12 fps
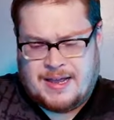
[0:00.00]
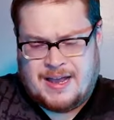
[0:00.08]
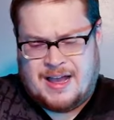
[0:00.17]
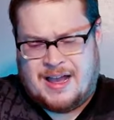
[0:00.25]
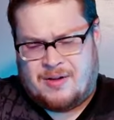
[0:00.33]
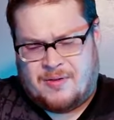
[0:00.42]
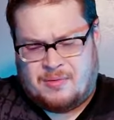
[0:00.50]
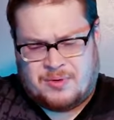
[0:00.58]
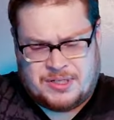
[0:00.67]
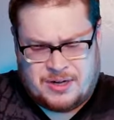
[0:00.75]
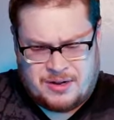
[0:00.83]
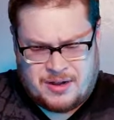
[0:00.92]
Alright, we're
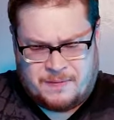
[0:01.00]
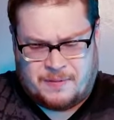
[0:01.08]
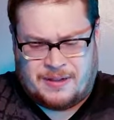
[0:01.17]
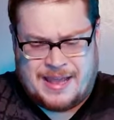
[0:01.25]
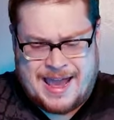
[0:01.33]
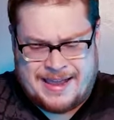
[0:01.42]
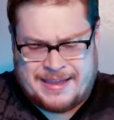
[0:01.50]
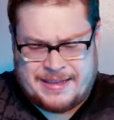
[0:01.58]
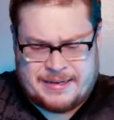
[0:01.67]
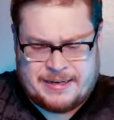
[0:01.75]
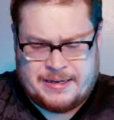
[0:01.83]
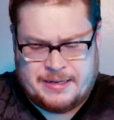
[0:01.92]
starting off
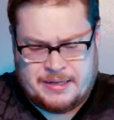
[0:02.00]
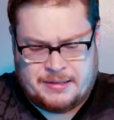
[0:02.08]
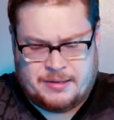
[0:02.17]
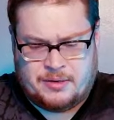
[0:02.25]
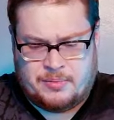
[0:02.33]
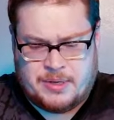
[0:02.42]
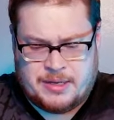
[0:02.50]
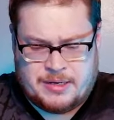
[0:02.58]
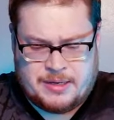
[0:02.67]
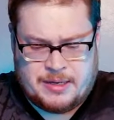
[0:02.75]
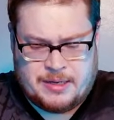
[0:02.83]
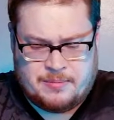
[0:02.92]
lacking a little bit,
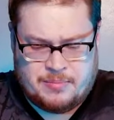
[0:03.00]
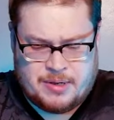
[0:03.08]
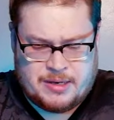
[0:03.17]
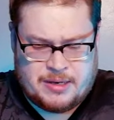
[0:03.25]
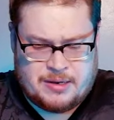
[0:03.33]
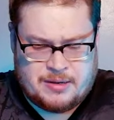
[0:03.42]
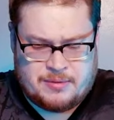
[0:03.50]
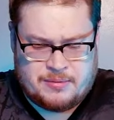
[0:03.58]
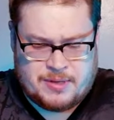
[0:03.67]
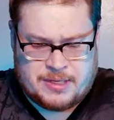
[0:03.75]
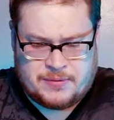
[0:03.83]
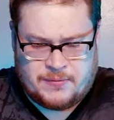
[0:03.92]
but, you know,
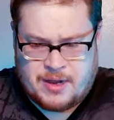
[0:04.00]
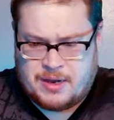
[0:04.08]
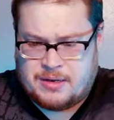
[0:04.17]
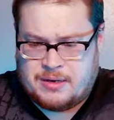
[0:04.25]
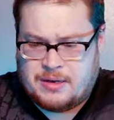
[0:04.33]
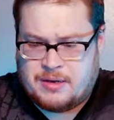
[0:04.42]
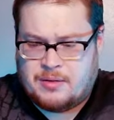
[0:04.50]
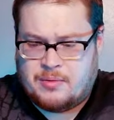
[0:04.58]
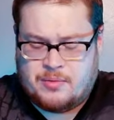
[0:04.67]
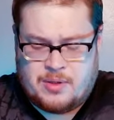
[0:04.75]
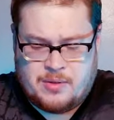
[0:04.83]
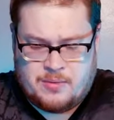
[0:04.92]
that's fine. You know,
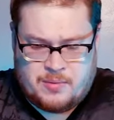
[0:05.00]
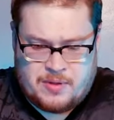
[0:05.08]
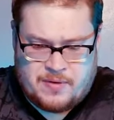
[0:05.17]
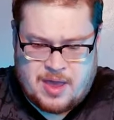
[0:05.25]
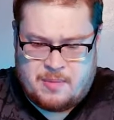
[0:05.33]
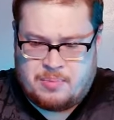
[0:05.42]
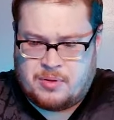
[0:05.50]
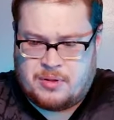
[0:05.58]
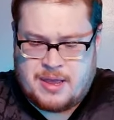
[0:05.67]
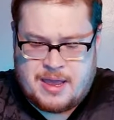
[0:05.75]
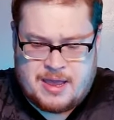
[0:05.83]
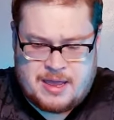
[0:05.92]
we've got
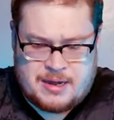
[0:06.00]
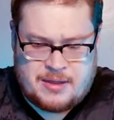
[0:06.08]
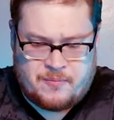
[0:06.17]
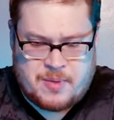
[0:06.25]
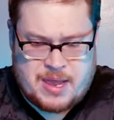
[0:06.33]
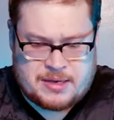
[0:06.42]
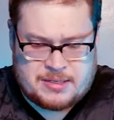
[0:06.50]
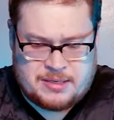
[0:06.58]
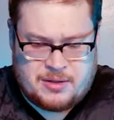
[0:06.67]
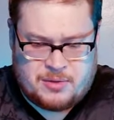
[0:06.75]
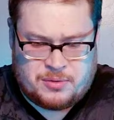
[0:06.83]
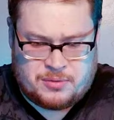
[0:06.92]
plenty of packs to
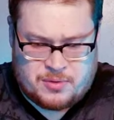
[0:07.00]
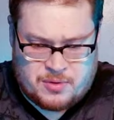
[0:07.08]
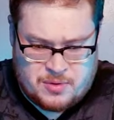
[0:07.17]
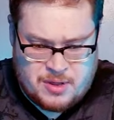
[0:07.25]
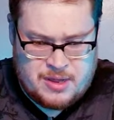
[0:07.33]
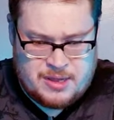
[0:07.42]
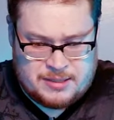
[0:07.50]
go through.